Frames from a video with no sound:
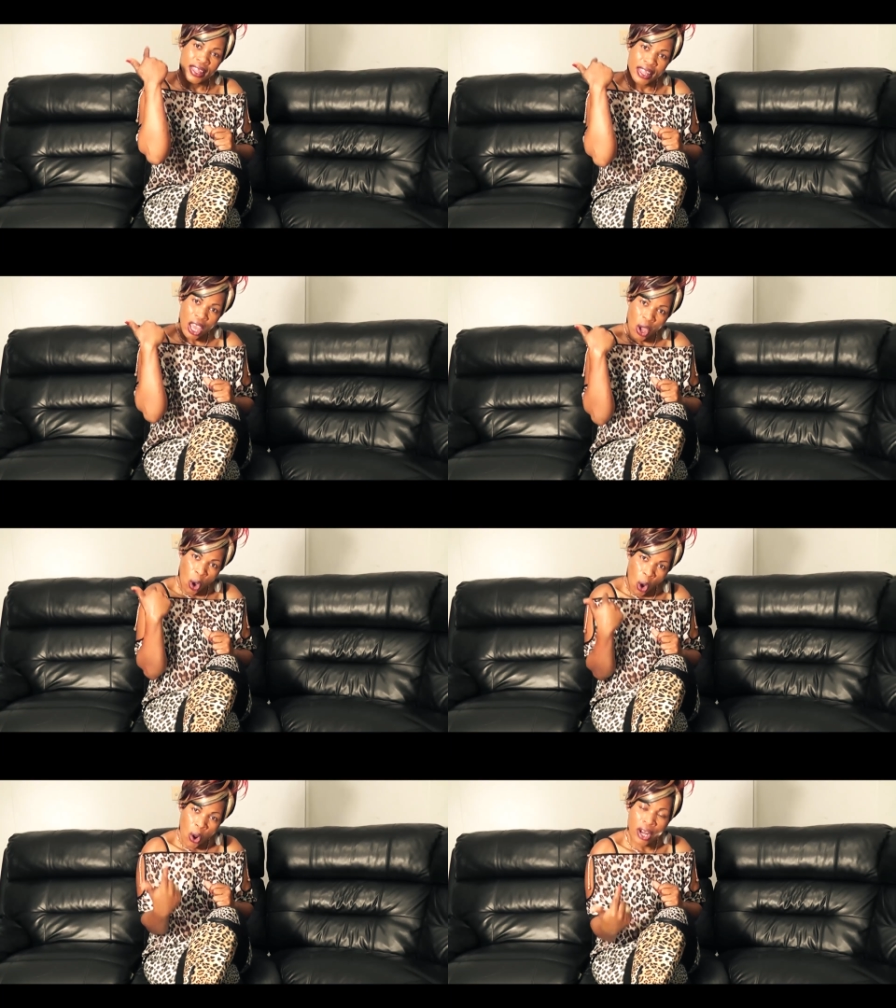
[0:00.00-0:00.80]
the
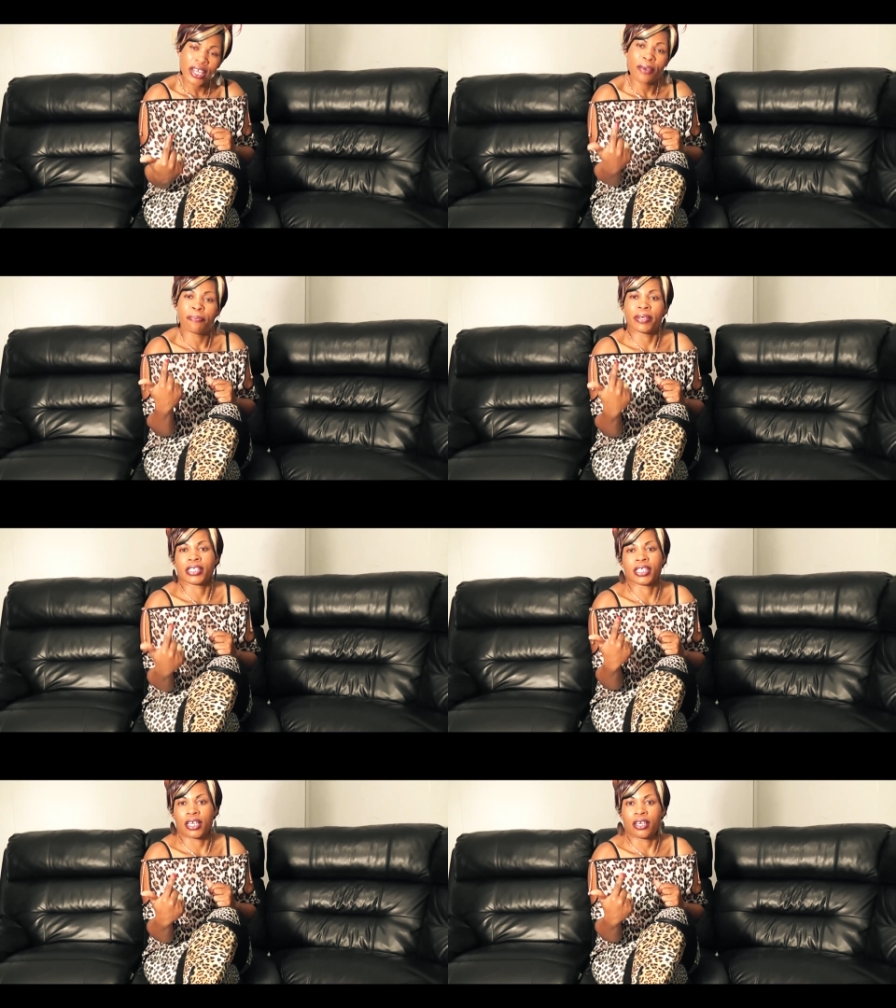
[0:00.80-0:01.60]
only
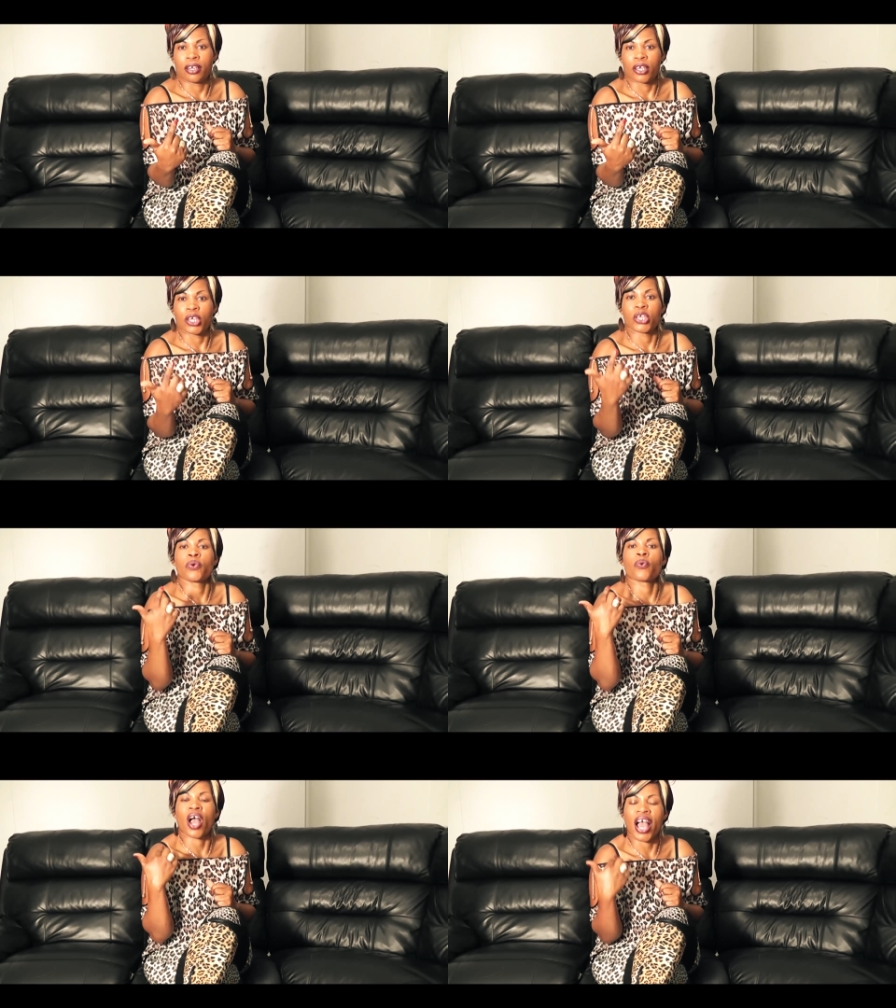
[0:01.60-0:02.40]
person
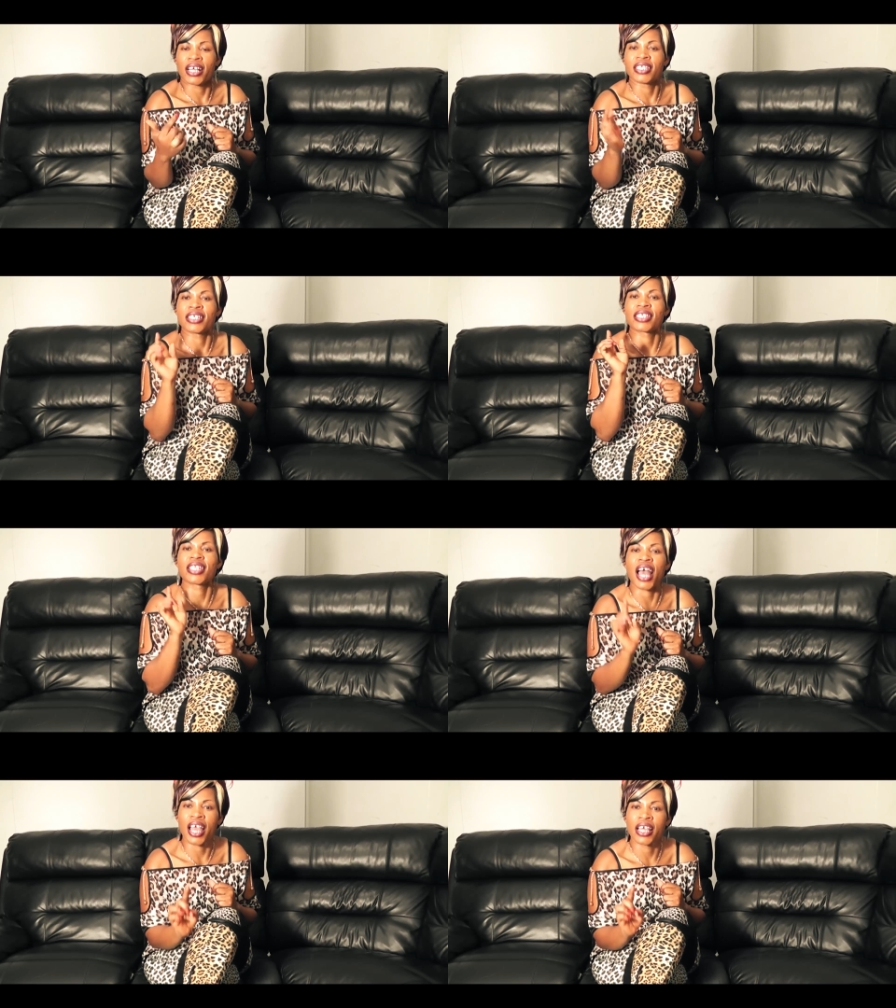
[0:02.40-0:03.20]
you are
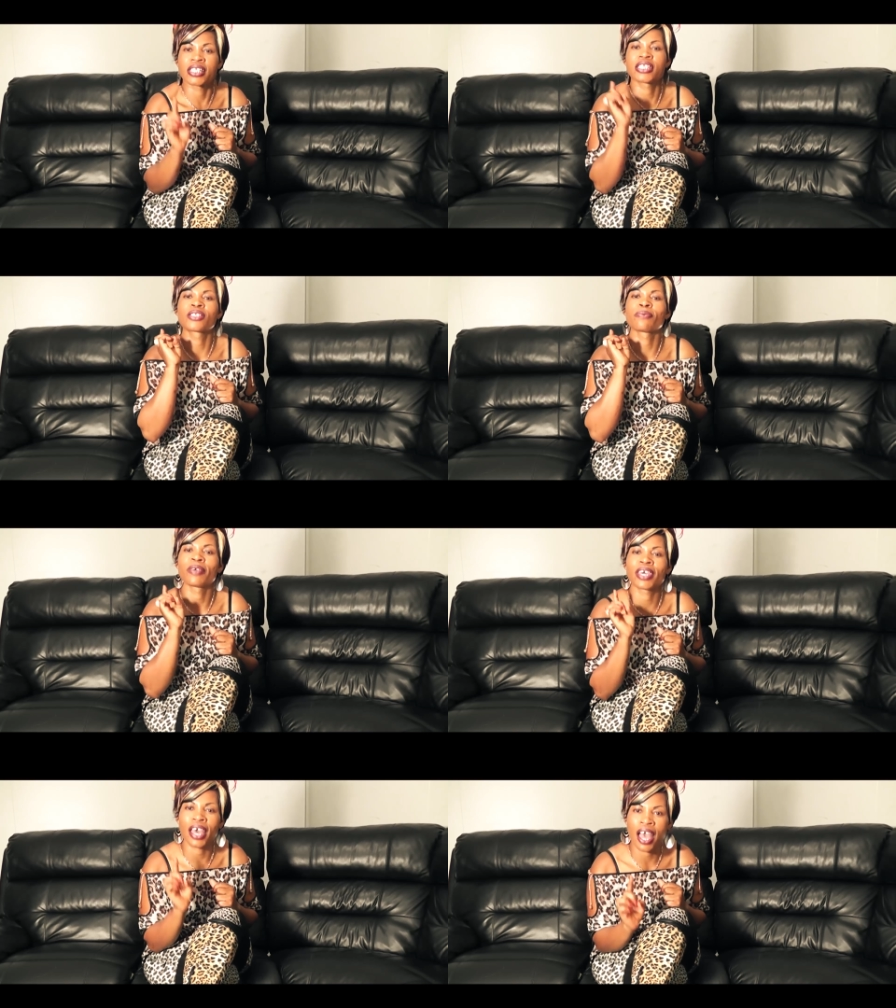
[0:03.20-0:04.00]
destined to
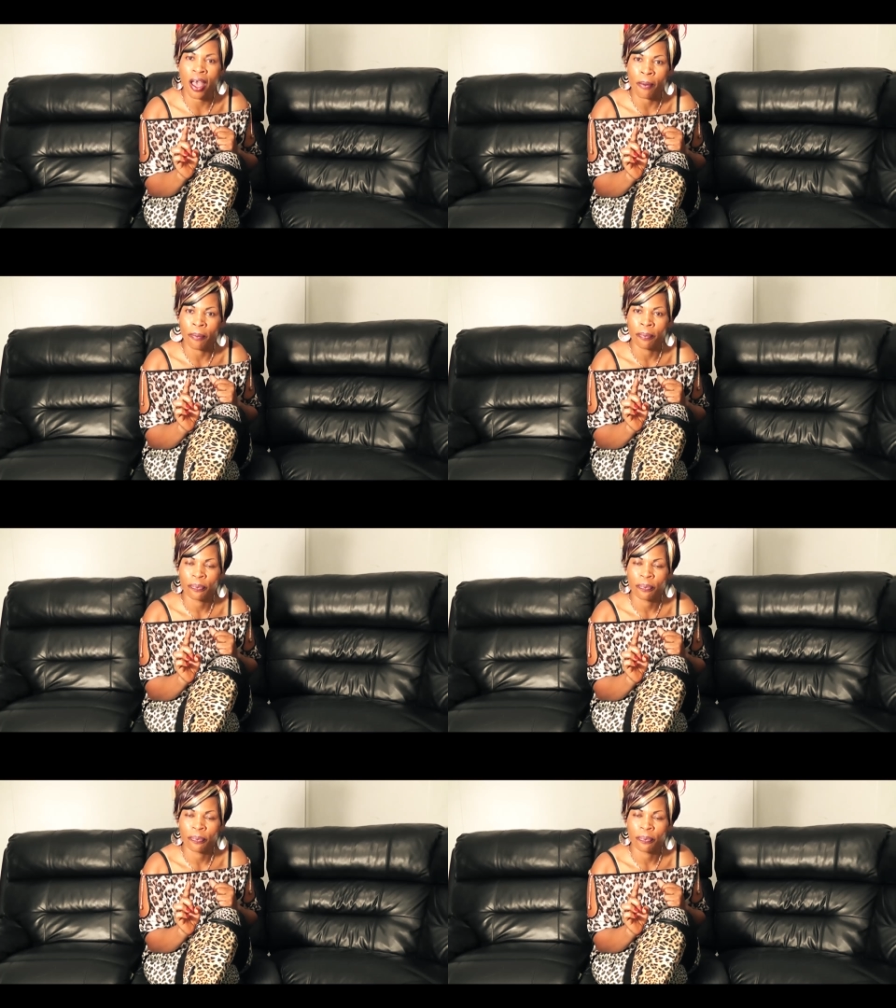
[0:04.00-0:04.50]
become